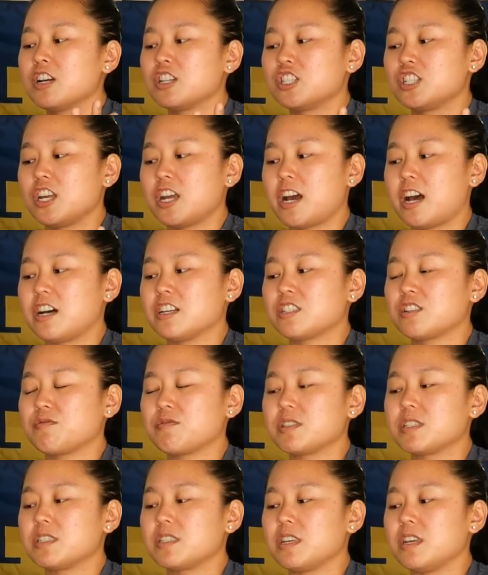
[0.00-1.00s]
she has to
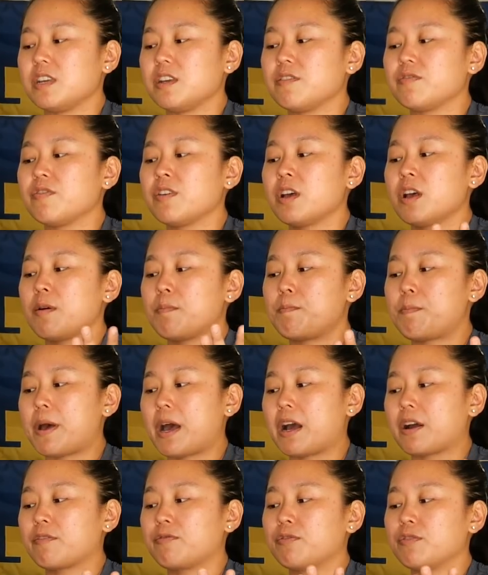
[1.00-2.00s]
receive back